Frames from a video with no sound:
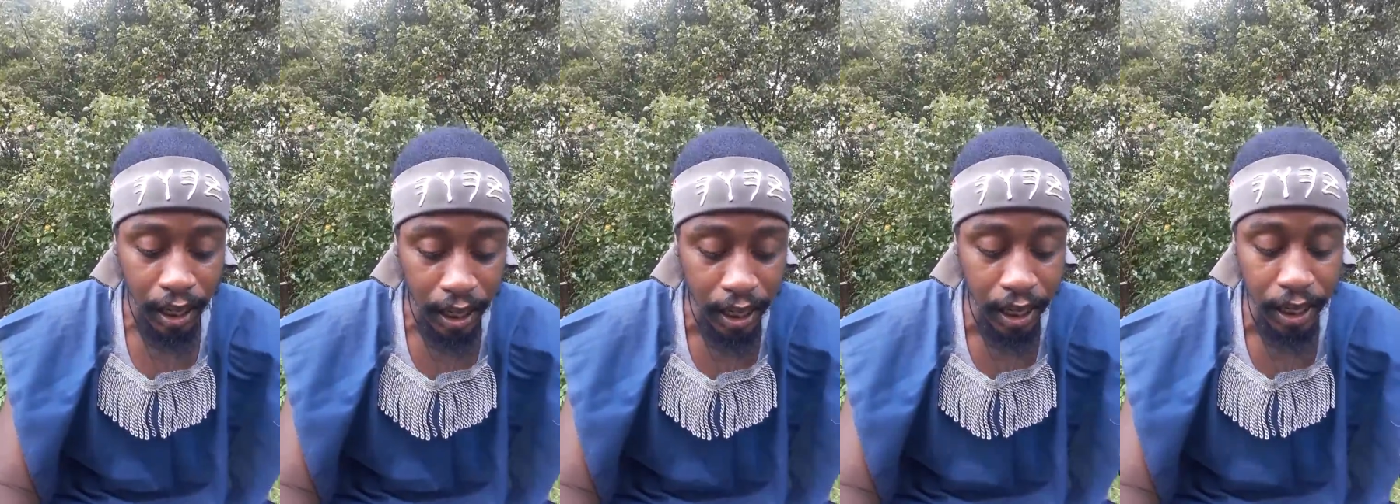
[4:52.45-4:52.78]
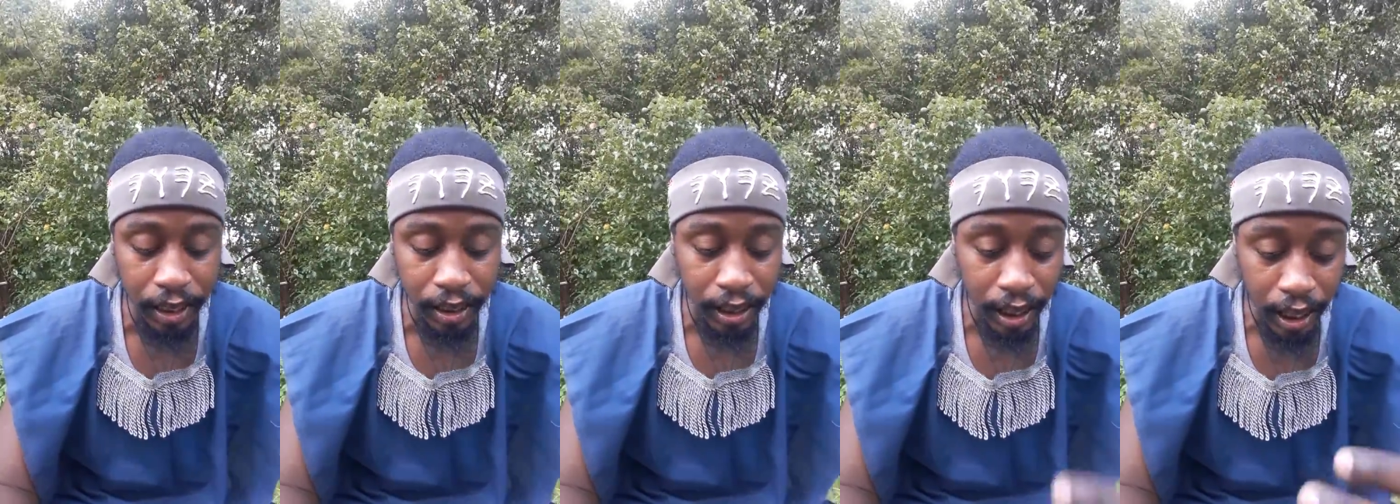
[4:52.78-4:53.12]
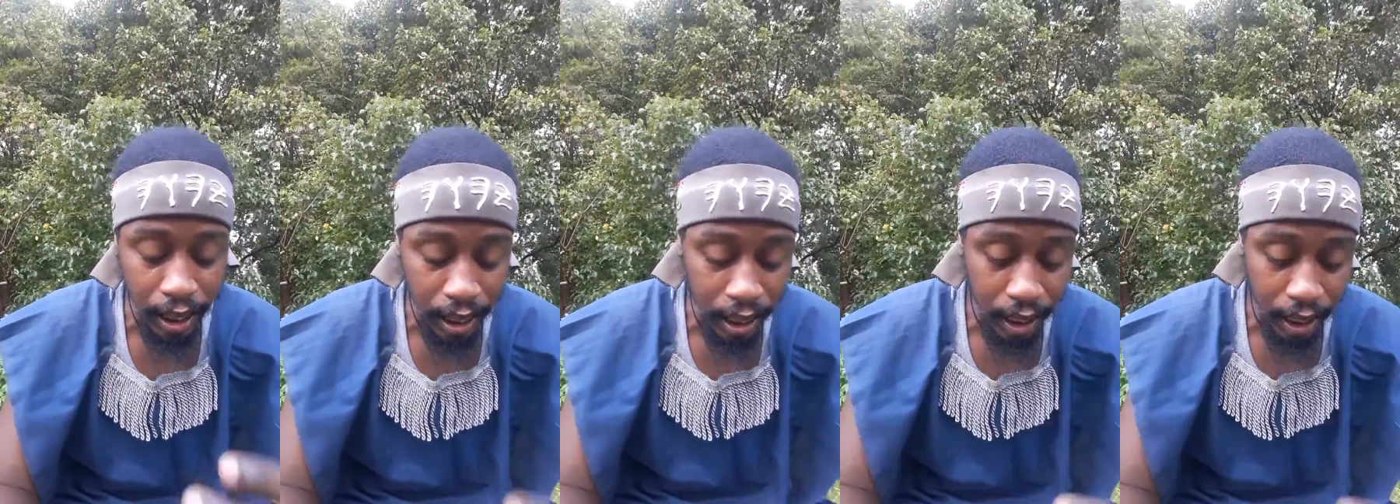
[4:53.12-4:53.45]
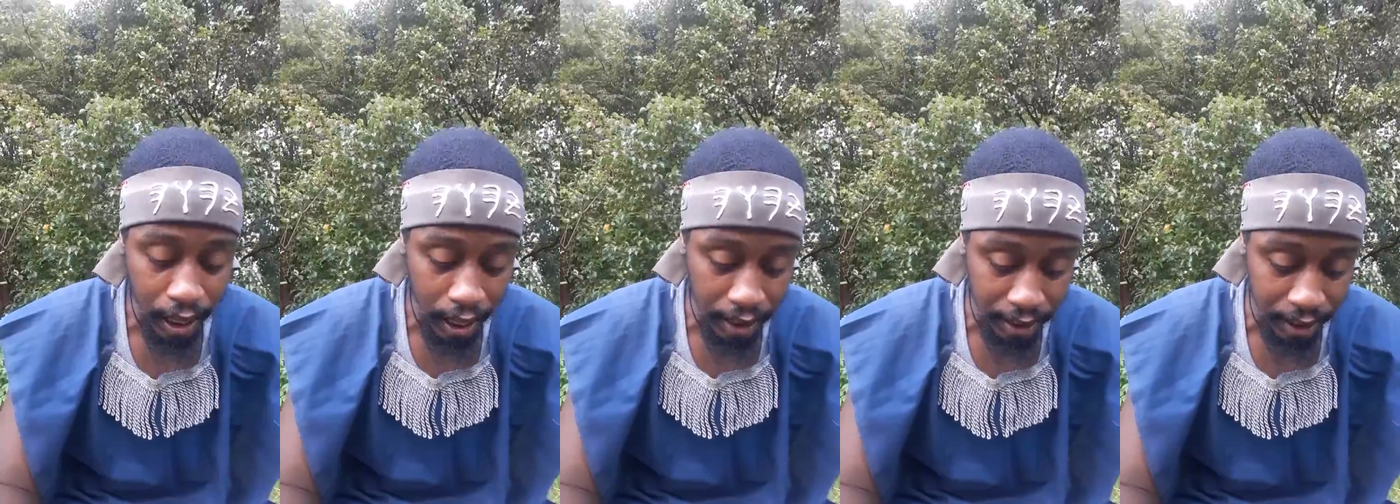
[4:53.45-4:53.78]
It
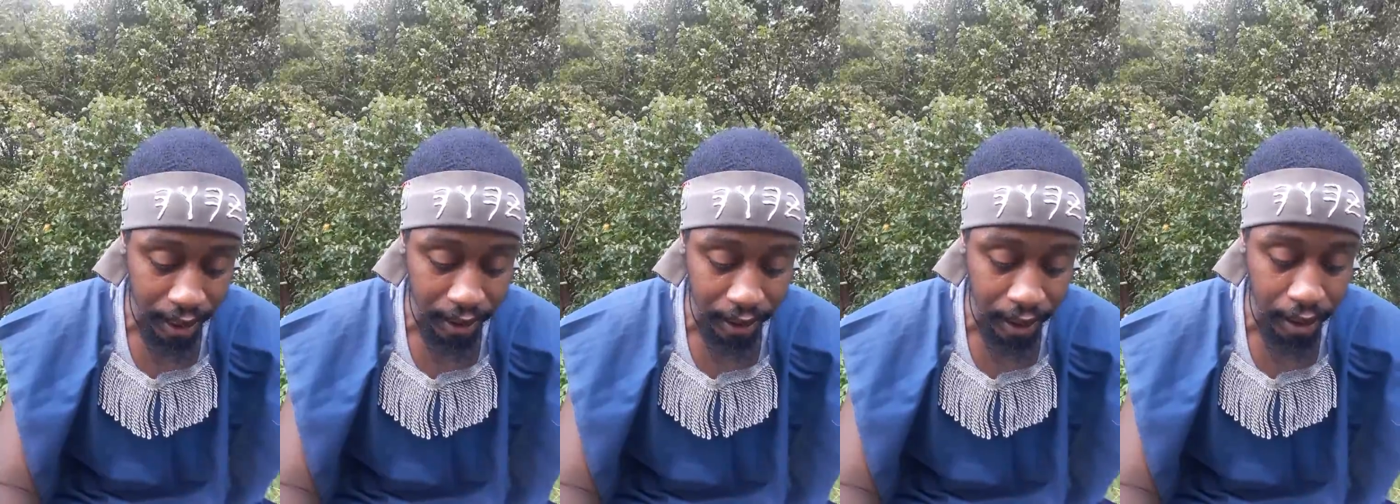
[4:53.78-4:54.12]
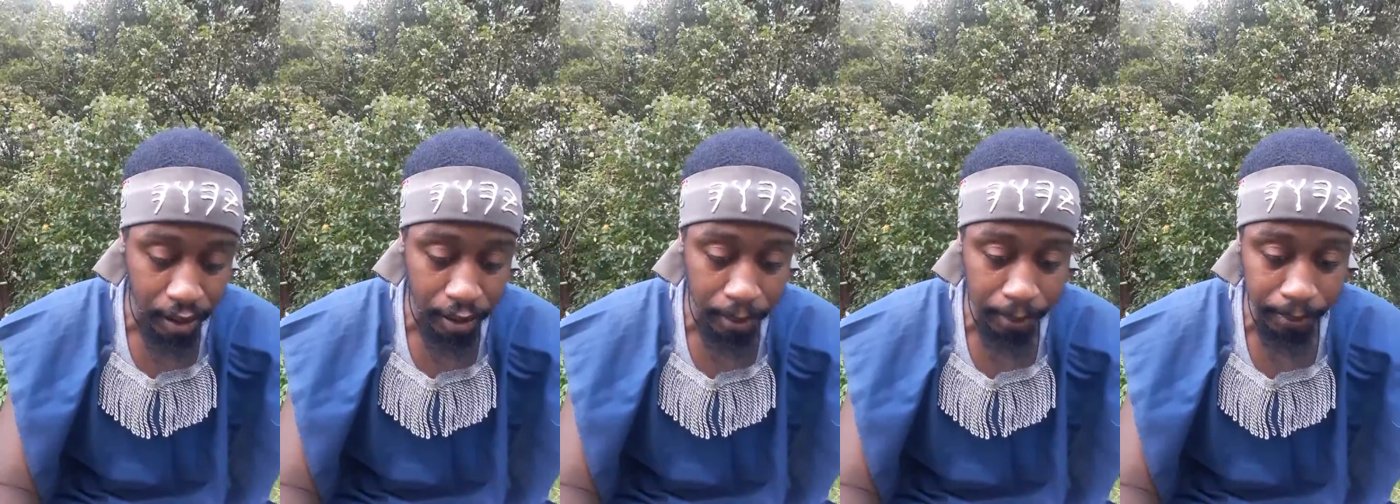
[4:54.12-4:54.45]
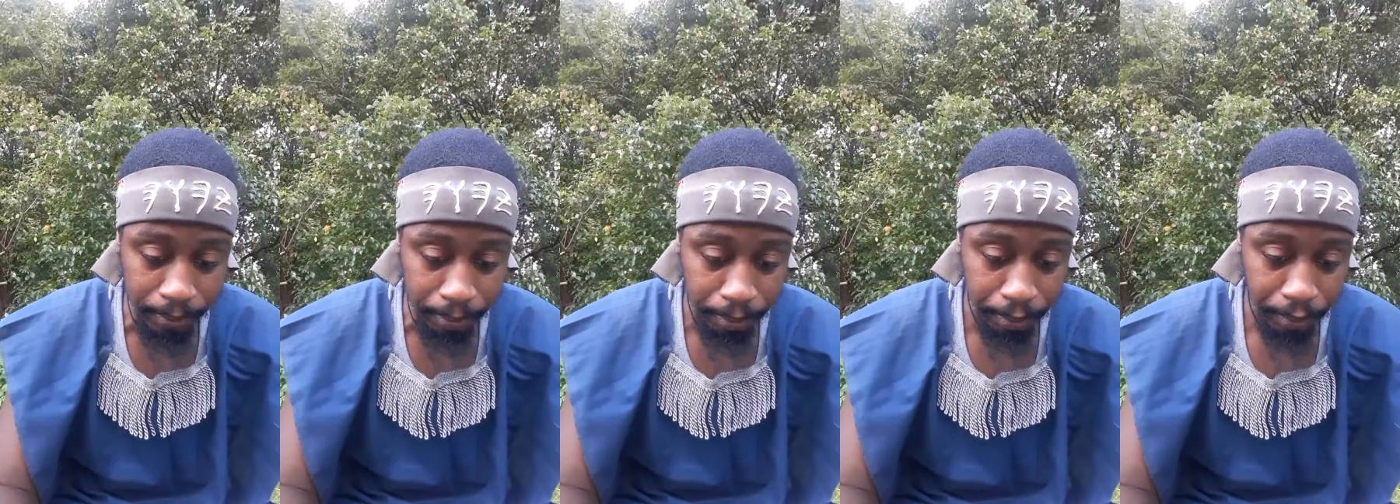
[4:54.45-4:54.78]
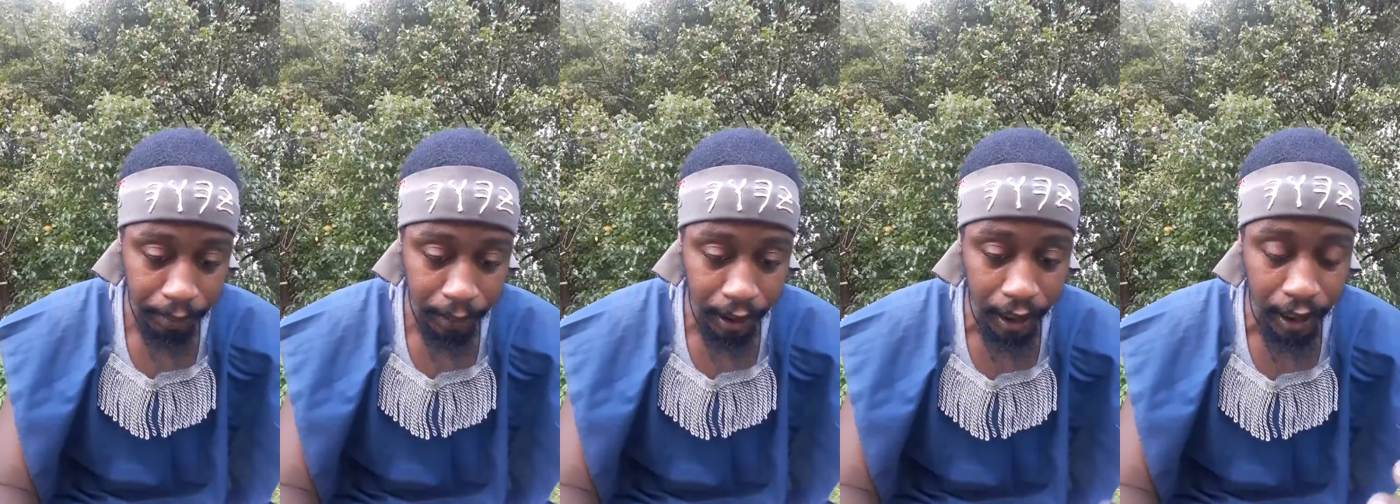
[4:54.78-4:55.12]
says here
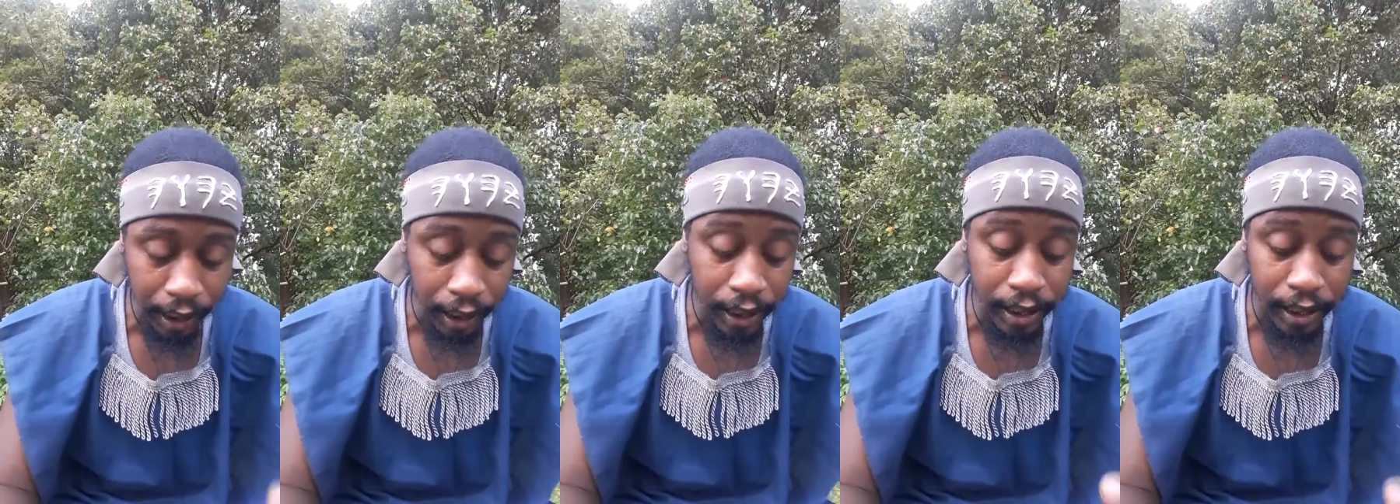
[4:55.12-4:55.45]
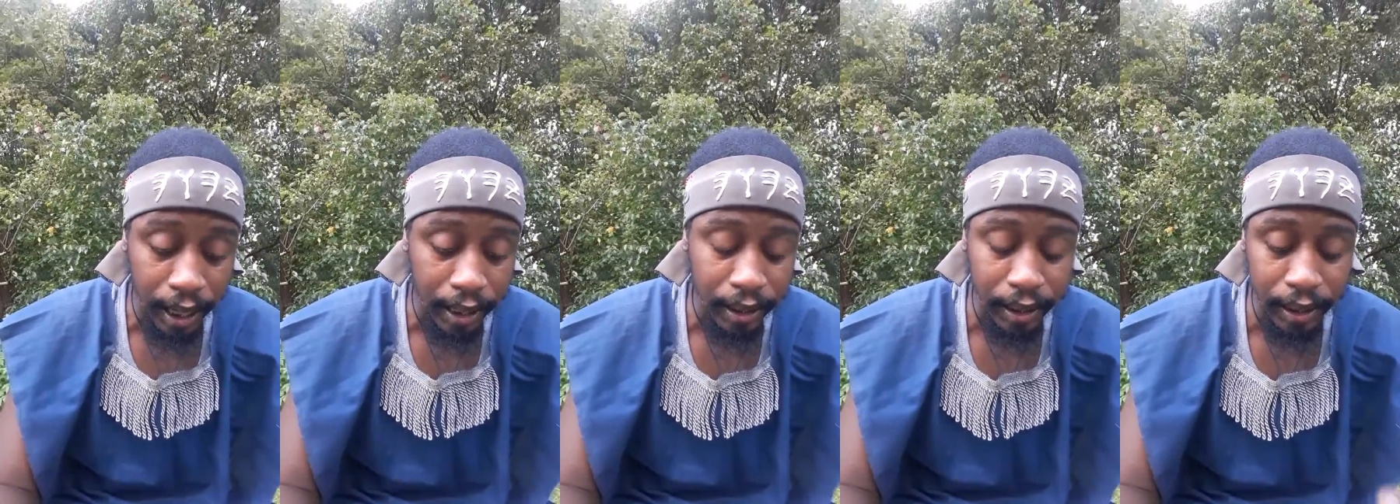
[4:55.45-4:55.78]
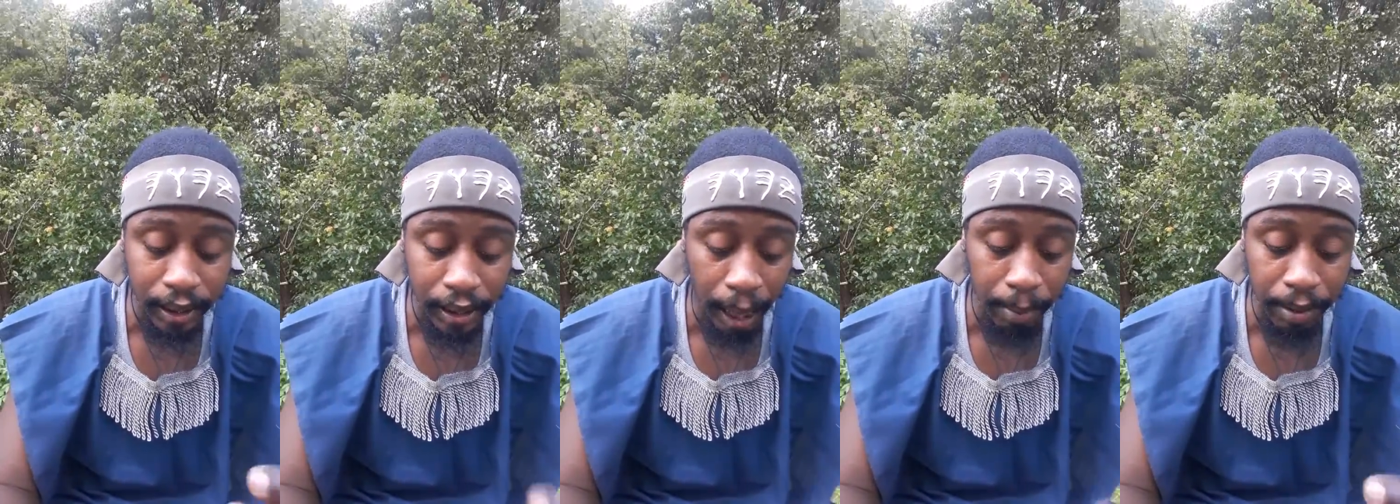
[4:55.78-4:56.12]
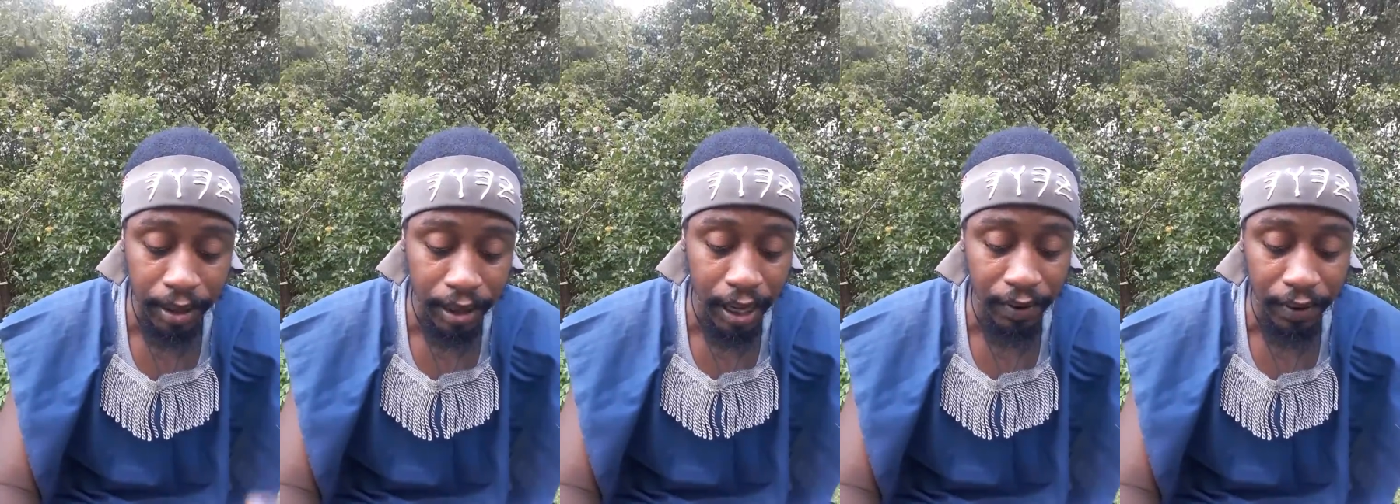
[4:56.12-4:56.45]
in Ecclesiastes chapter
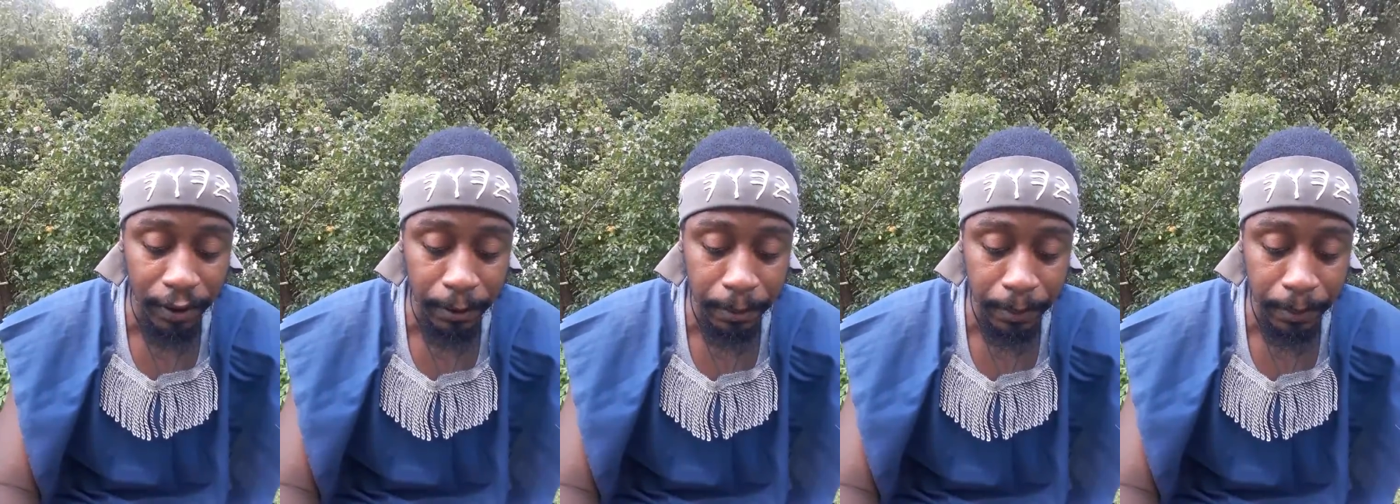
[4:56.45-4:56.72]
7,